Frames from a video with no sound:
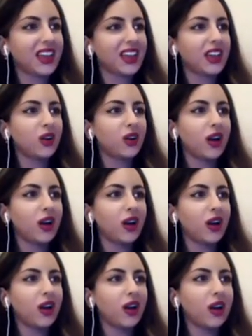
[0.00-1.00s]
And the
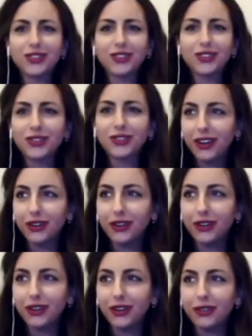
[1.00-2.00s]
story
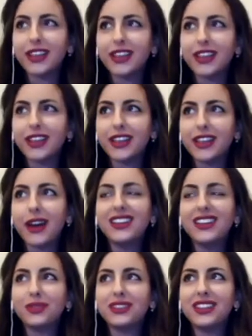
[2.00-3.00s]
goes that what he did
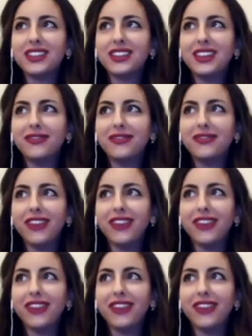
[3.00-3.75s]
was he feigned